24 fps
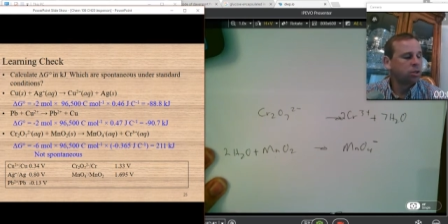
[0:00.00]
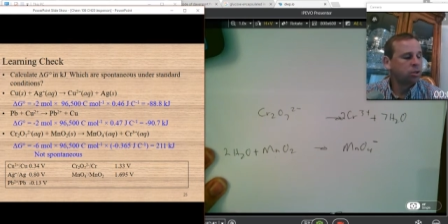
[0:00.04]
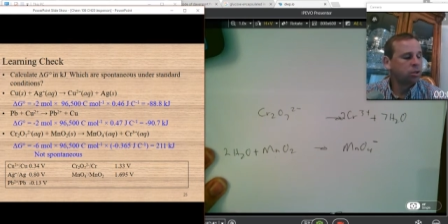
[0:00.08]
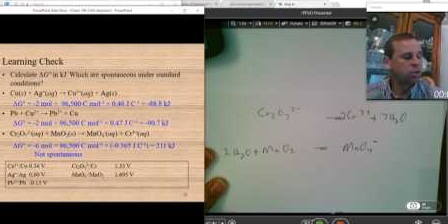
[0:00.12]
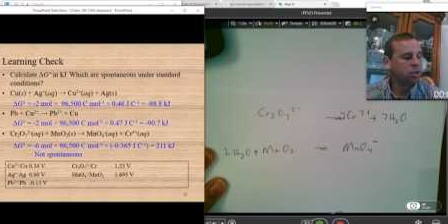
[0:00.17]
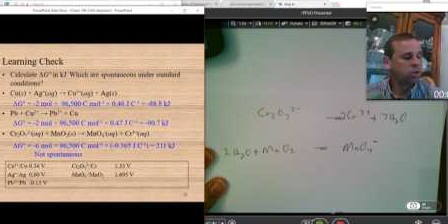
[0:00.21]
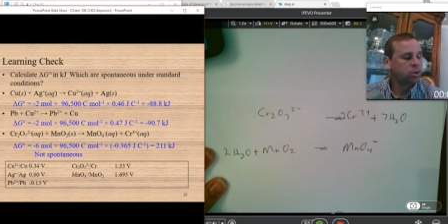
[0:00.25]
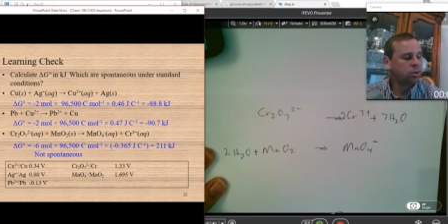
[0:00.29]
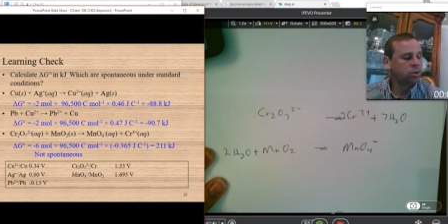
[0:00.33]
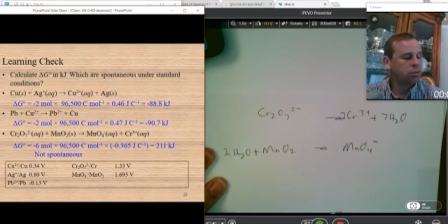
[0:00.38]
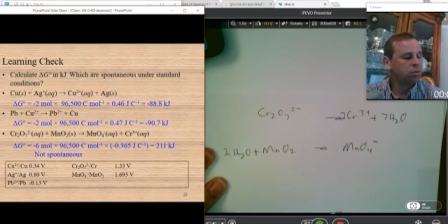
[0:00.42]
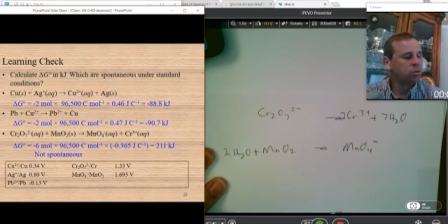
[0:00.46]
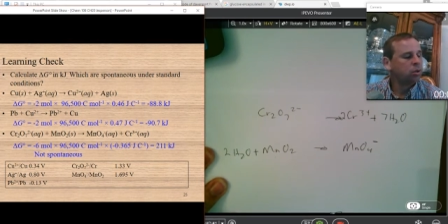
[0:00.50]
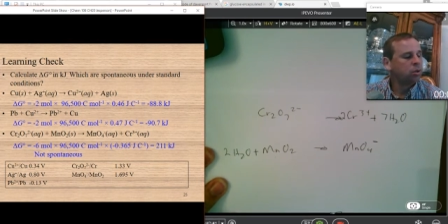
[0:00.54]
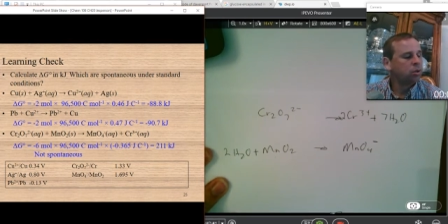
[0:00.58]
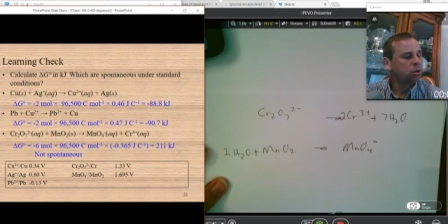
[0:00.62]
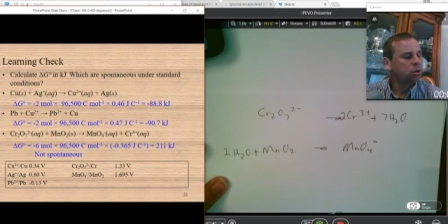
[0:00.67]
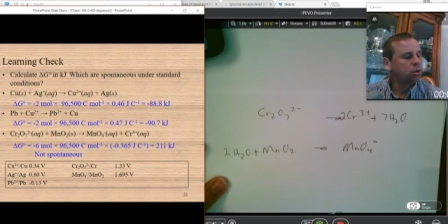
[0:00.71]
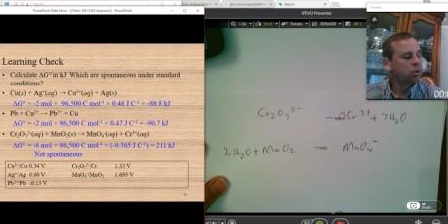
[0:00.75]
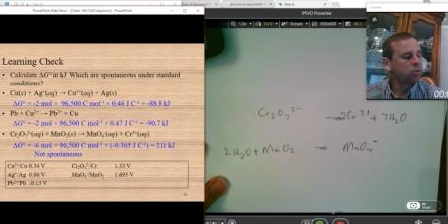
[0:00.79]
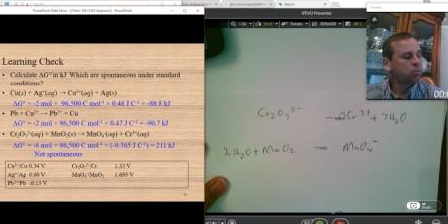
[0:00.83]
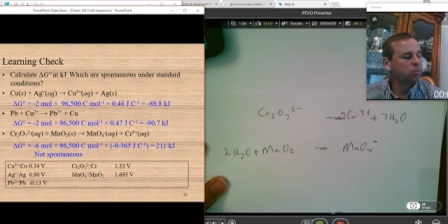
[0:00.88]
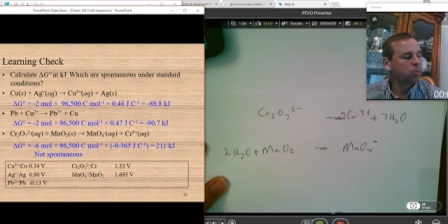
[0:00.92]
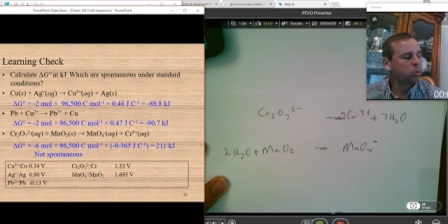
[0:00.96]
to
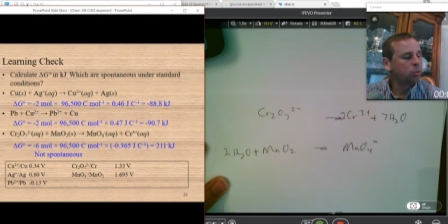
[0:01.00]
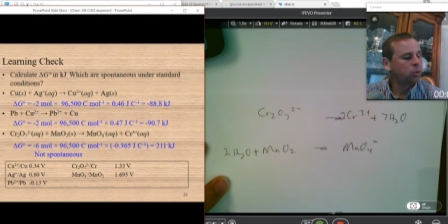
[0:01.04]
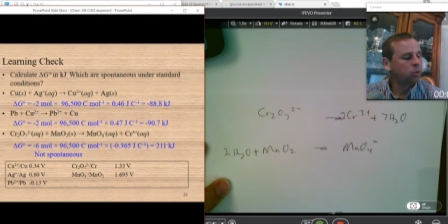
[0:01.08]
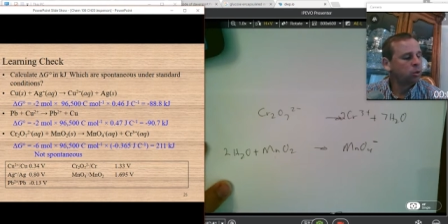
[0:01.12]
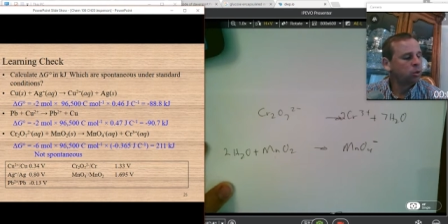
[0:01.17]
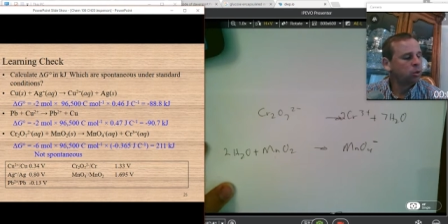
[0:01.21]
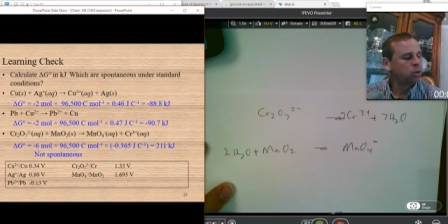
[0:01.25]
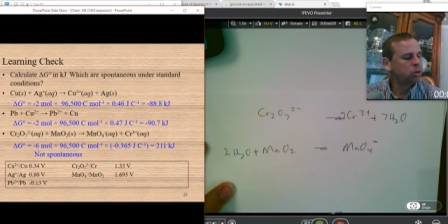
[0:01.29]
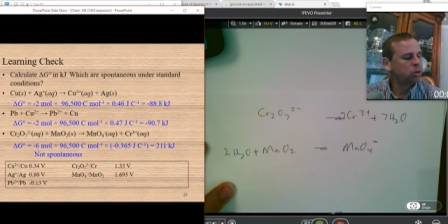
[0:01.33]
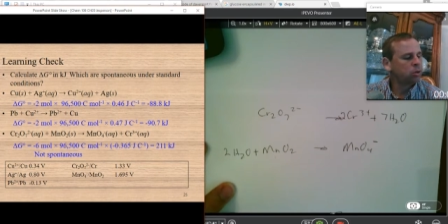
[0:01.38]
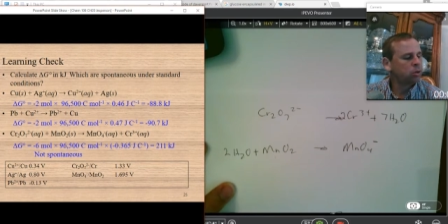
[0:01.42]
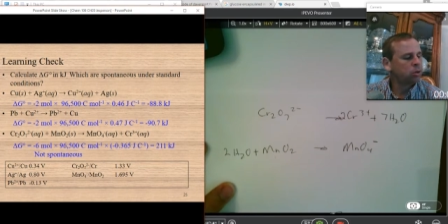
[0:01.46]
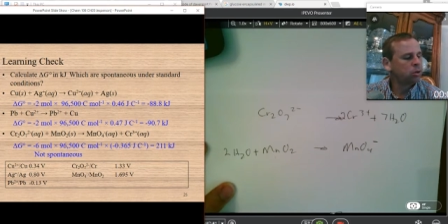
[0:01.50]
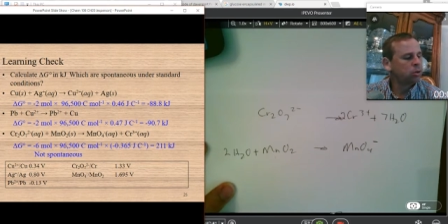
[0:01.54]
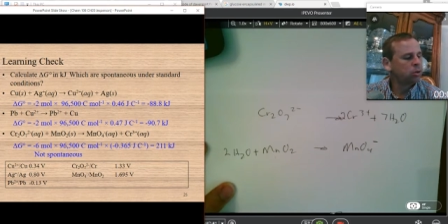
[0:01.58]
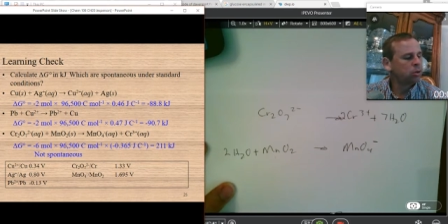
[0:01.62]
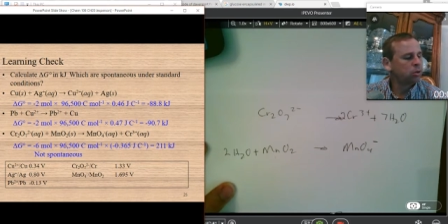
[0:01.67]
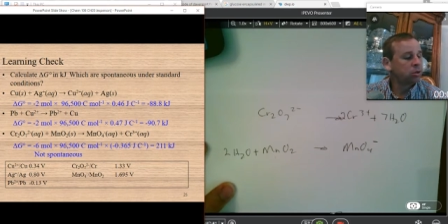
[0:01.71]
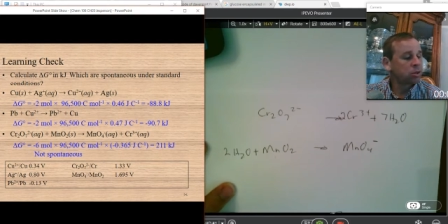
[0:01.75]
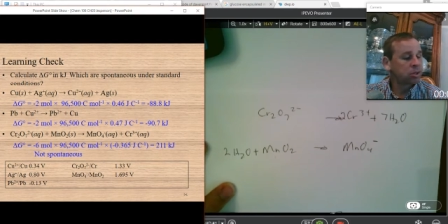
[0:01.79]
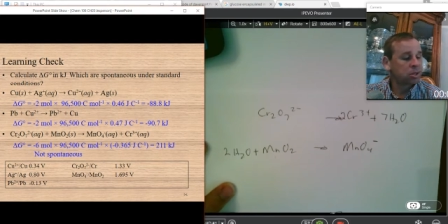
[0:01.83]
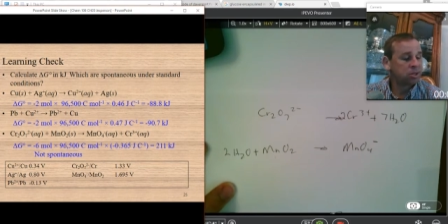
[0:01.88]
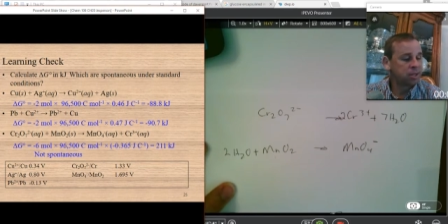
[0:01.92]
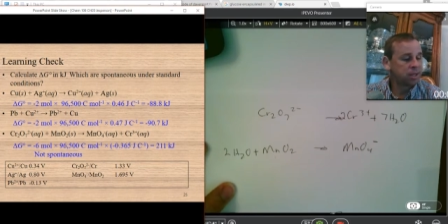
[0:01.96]
the more,
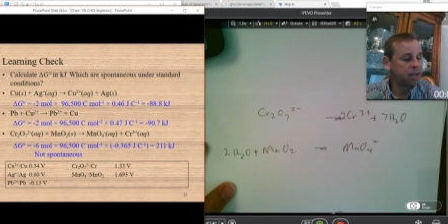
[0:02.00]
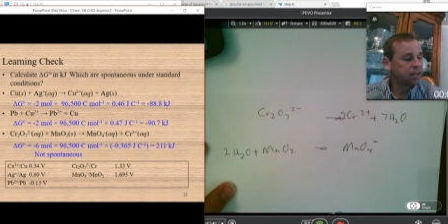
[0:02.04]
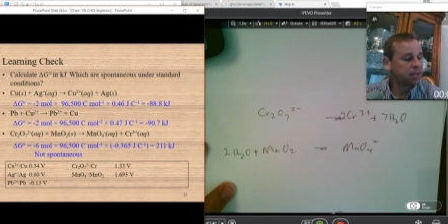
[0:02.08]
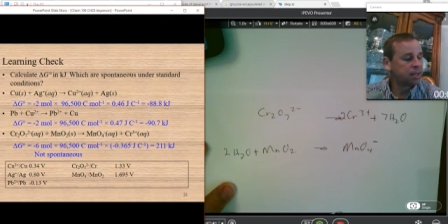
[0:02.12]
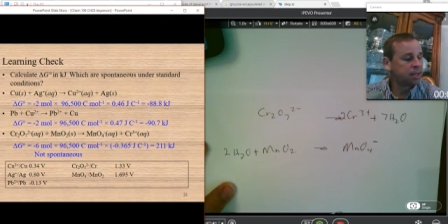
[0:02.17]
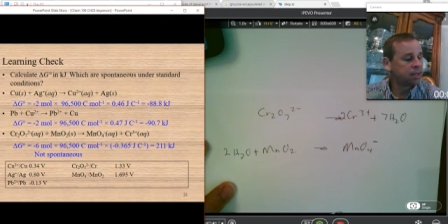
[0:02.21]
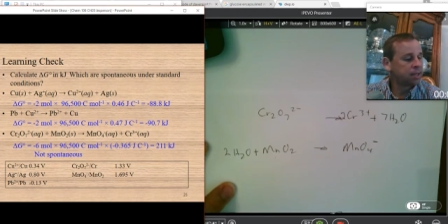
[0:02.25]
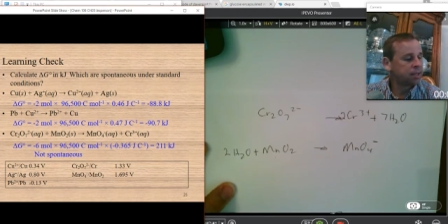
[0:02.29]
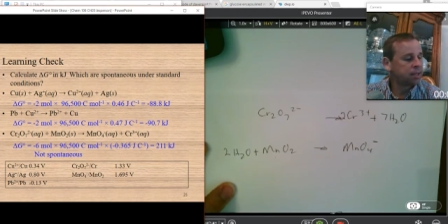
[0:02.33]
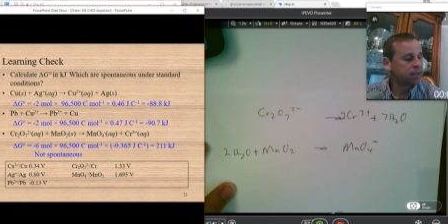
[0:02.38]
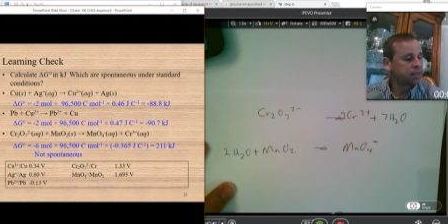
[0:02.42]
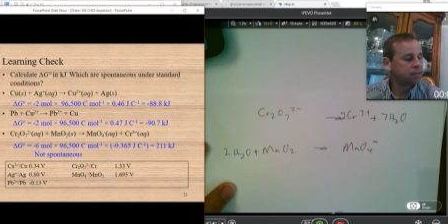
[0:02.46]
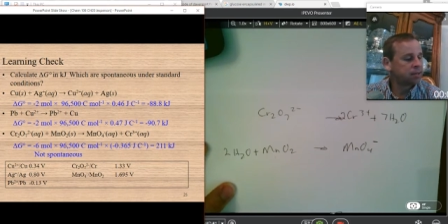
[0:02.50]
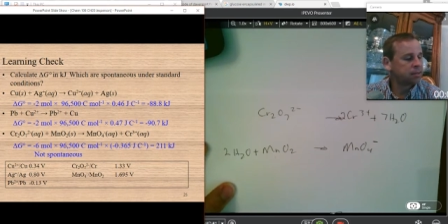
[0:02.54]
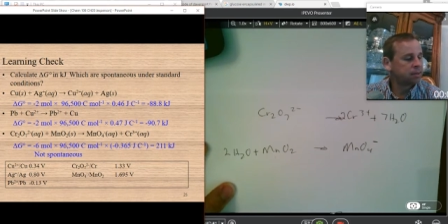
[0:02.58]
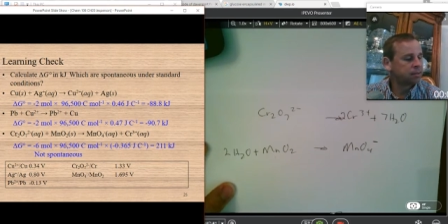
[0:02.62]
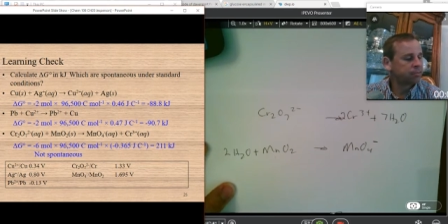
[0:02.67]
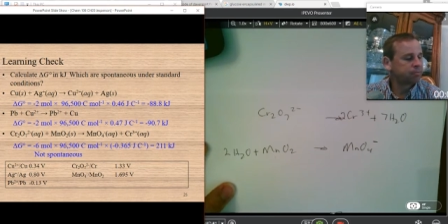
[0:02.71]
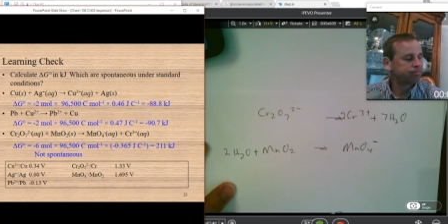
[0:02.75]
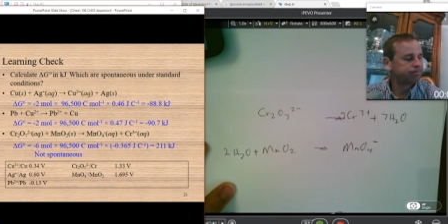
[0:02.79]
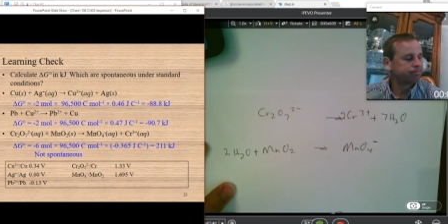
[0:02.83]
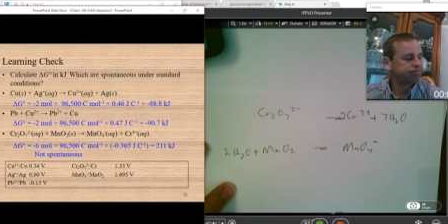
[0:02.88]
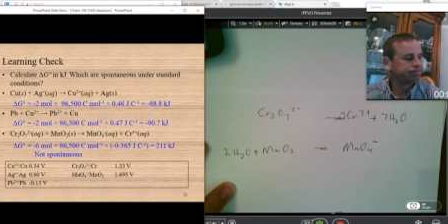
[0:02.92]
or the side that needs them.